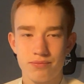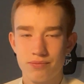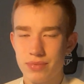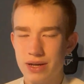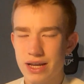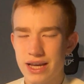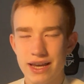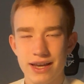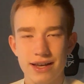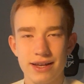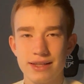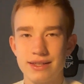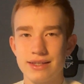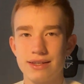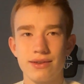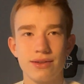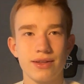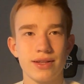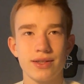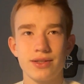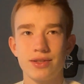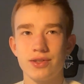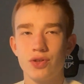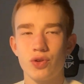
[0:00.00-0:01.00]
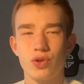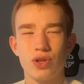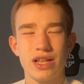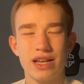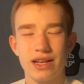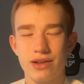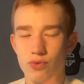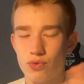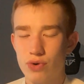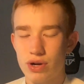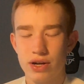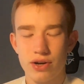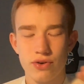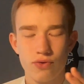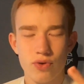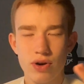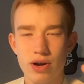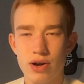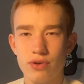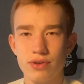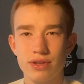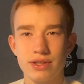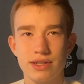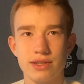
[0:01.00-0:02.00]
kids and they're like running
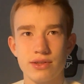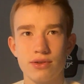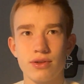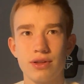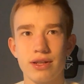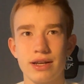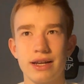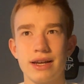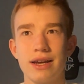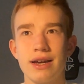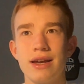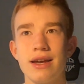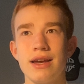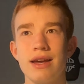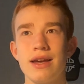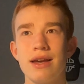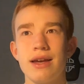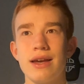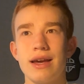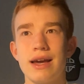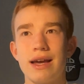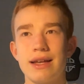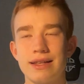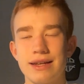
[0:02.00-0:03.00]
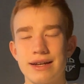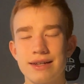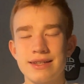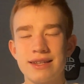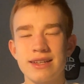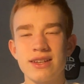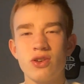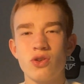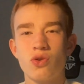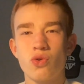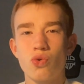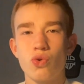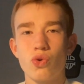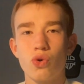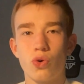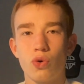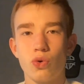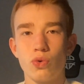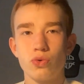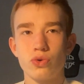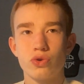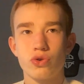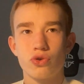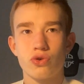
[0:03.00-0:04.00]
around. So like, and as he grew
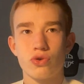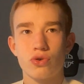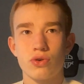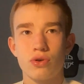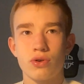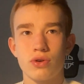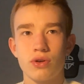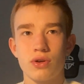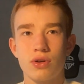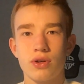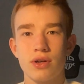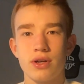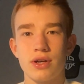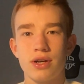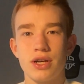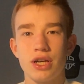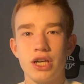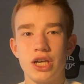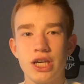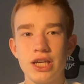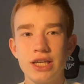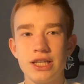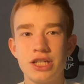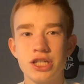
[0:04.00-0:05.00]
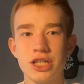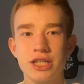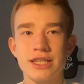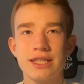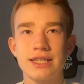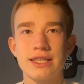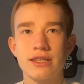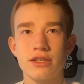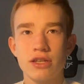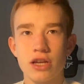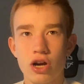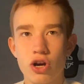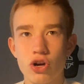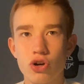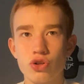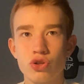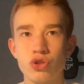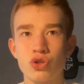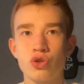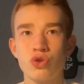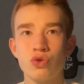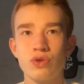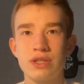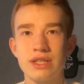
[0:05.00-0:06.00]
older, he just
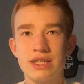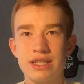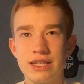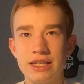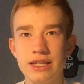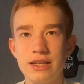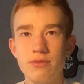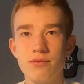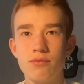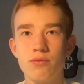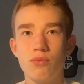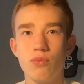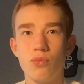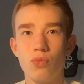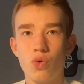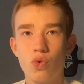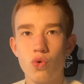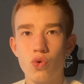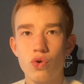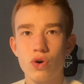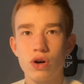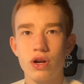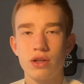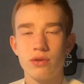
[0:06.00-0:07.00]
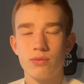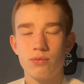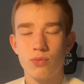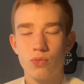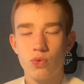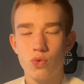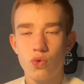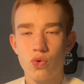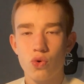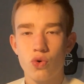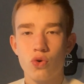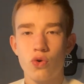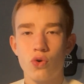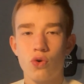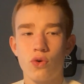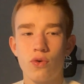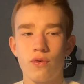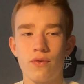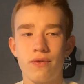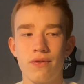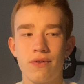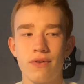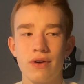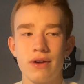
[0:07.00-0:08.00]
started to see more and more
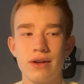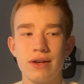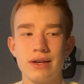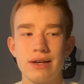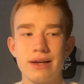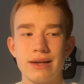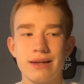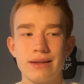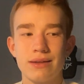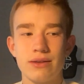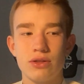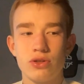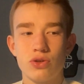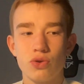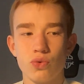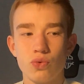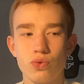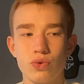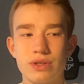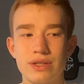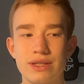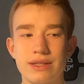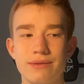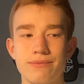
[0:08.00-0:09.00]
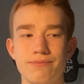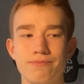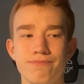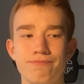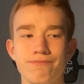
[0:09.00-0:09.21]
of those